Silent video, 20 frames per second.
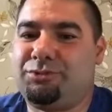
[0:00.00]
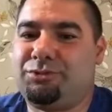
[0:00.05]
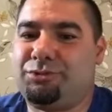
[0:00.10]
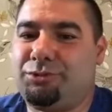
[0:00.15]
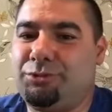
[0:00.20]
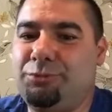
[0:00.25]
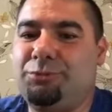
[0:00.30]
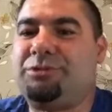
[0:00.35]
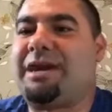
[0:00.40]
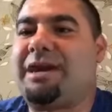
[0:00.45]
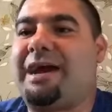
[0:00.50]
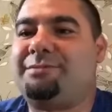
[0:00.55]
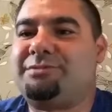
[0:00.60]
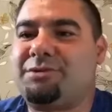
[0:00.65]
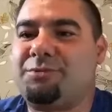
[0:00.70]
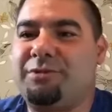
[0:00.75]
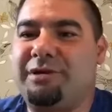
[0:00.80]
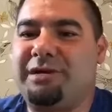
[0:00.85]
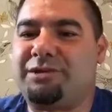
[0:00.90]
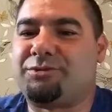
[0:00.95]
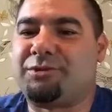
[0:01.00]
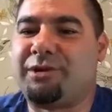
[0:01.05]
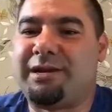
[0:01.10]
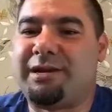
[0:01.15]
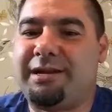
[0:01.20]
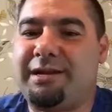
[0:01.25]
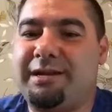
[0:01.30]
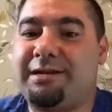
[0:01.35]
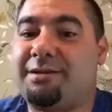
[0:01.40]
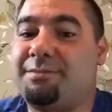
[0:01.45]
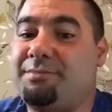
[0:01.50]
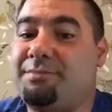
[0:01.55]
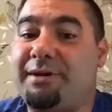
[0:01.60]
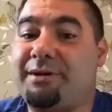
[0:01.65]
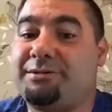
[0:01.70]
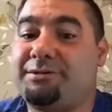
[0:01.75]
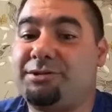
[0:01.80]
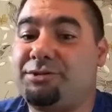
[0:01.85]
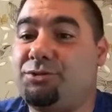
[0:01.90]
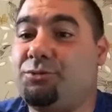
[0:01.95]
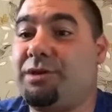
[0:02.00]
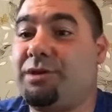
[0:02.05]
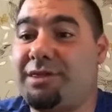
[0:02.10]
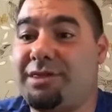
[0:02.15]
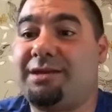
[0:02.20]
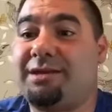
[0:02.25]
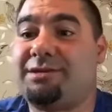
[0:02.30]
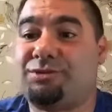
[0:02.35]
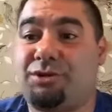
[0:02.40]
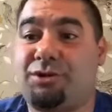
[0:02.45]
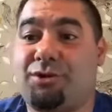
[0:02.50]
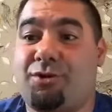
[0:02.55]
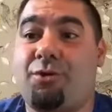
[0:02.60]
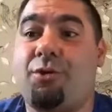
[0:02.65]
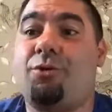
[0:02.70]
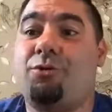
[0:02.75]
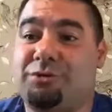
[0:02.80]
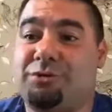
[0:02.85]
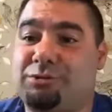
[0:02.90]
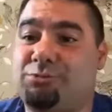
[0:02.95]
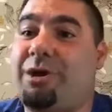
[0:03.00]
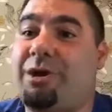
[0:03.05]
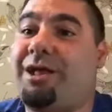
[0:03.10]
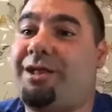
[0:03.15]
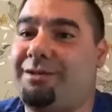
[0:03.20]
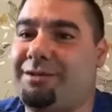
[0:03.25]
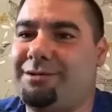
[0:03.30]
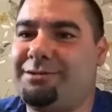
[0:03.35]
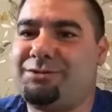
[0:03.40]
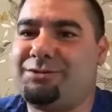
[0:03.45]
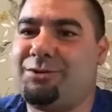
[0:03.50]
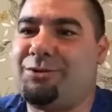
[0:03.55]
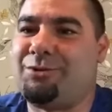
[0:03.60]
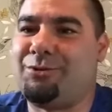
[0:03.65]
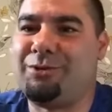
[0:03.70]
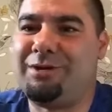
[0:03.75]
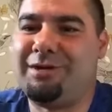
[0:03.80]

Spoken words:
2 times a week training compared to doing things on your own as well. So